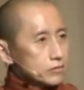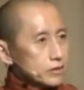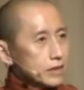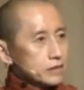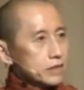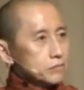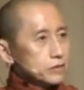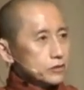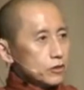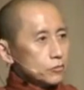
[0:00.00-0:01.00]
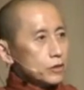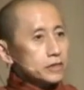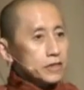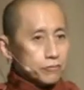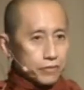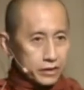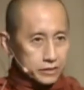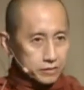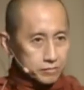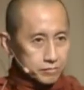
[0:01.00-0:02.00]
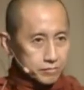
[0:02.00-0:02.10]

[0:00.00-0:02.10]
connected with your worldly affairs,